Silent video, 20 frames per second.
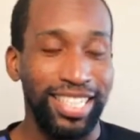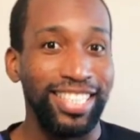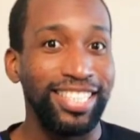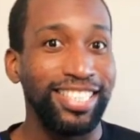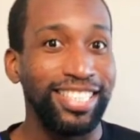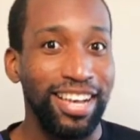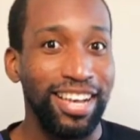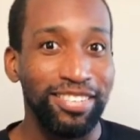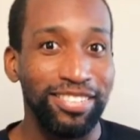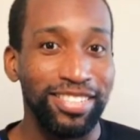It
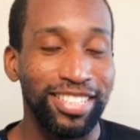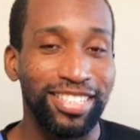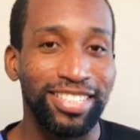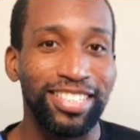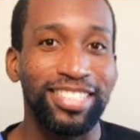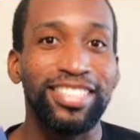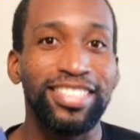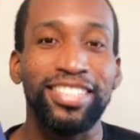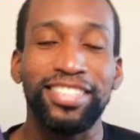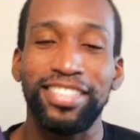
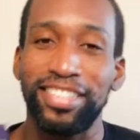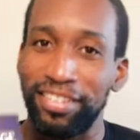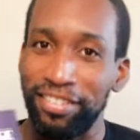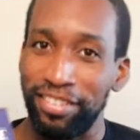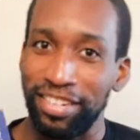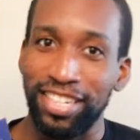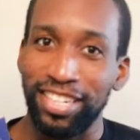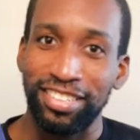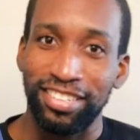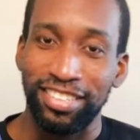sounds
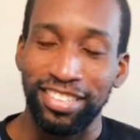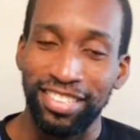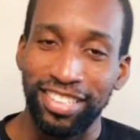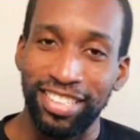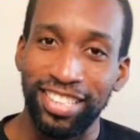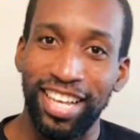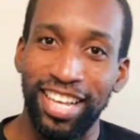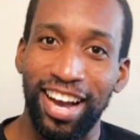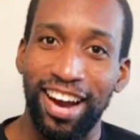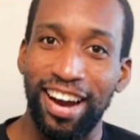
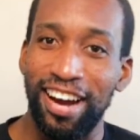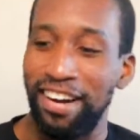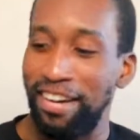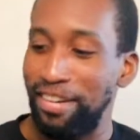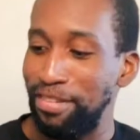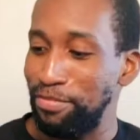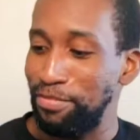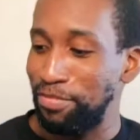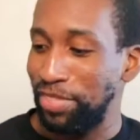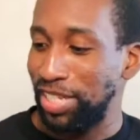satirical,
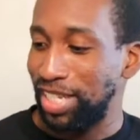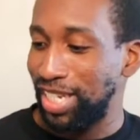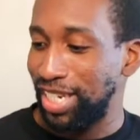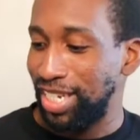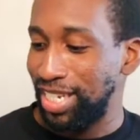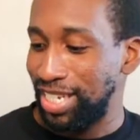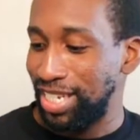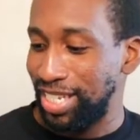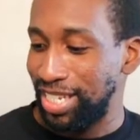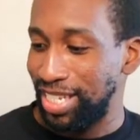um,
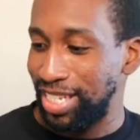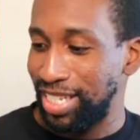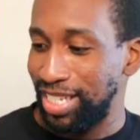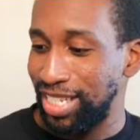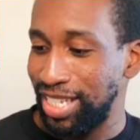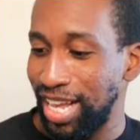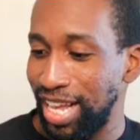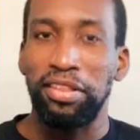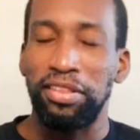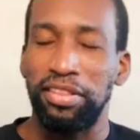
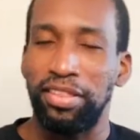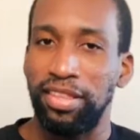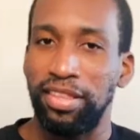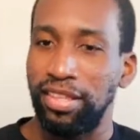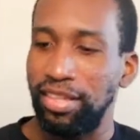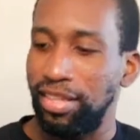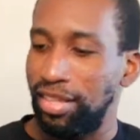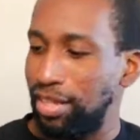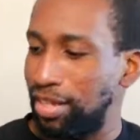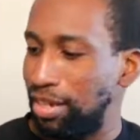because
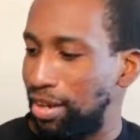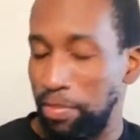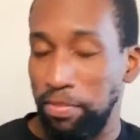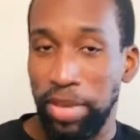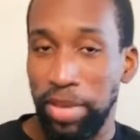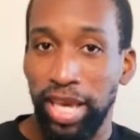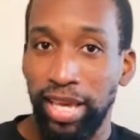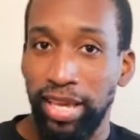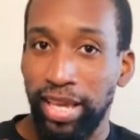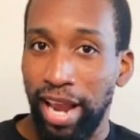the
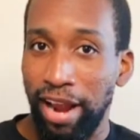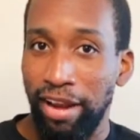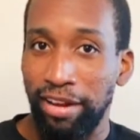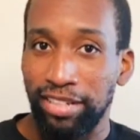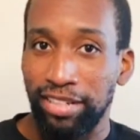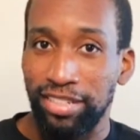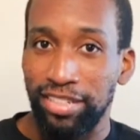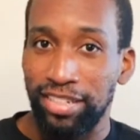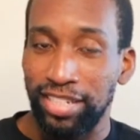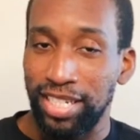main
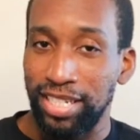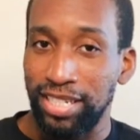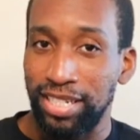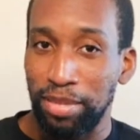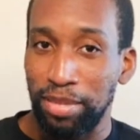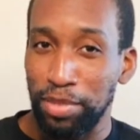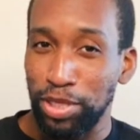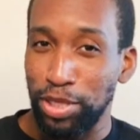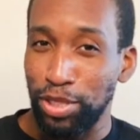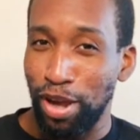character, his
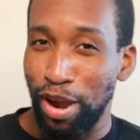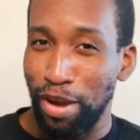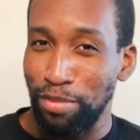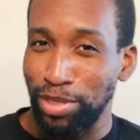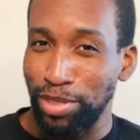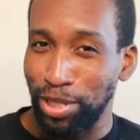name is Tom